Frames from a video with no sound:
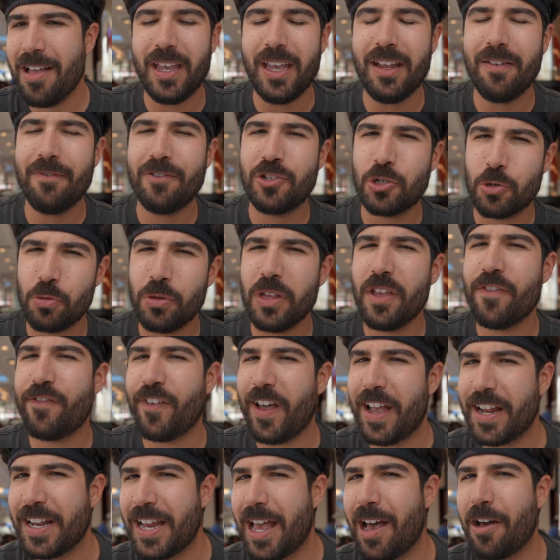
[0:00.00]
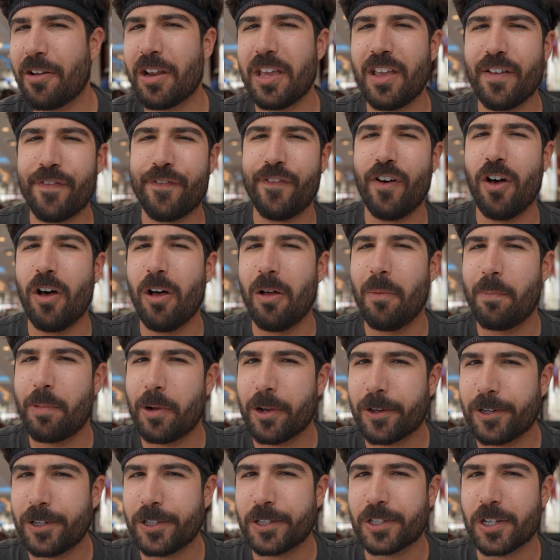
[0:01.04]
and truly find out if all
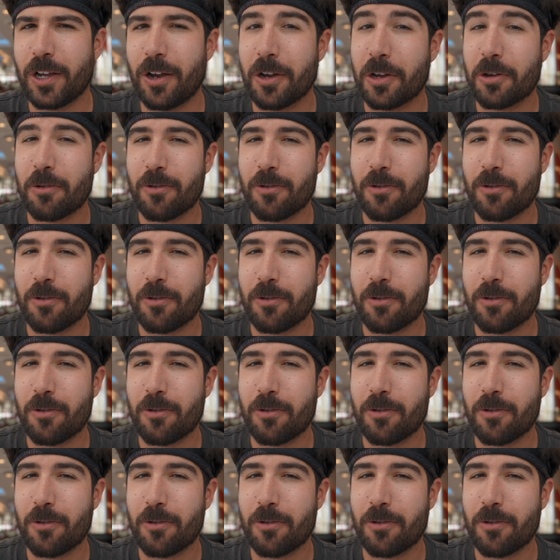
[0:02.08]
burgers are